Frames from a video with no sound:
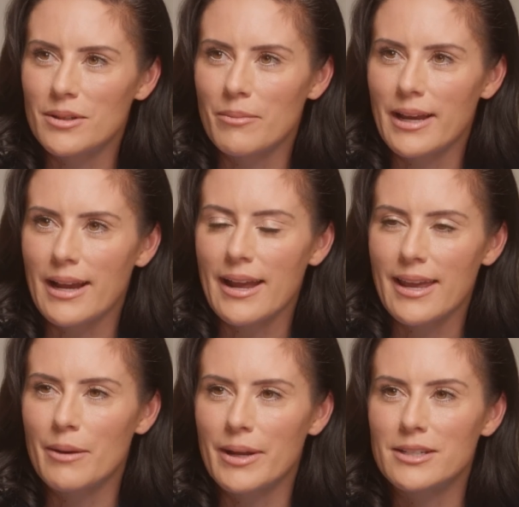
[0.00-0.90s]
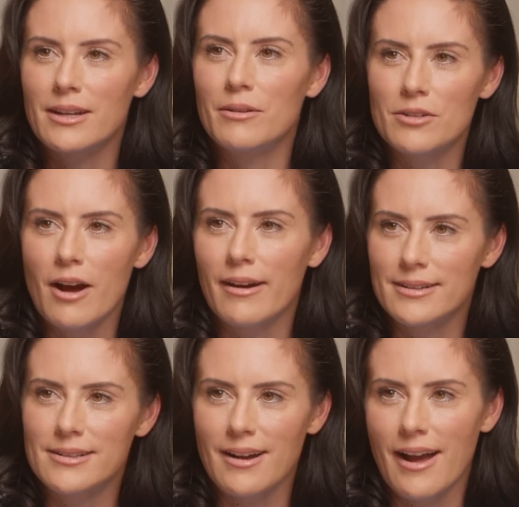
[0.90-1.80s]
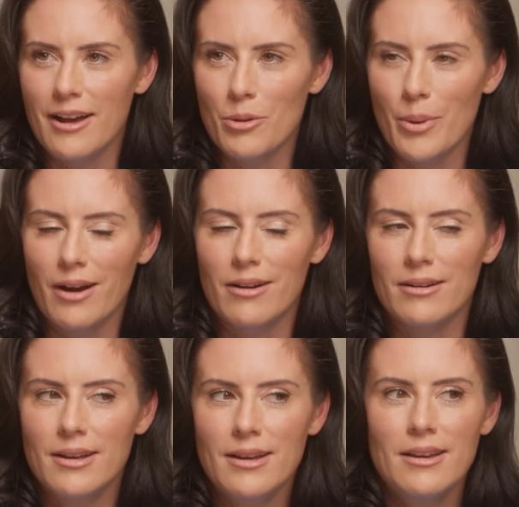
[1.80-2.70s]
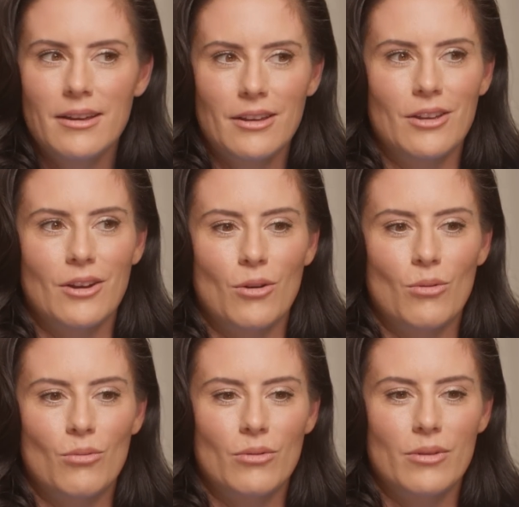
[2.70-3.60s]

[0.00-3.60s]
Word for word: I'm like, I can't imagine and talking to Kyle about, you know,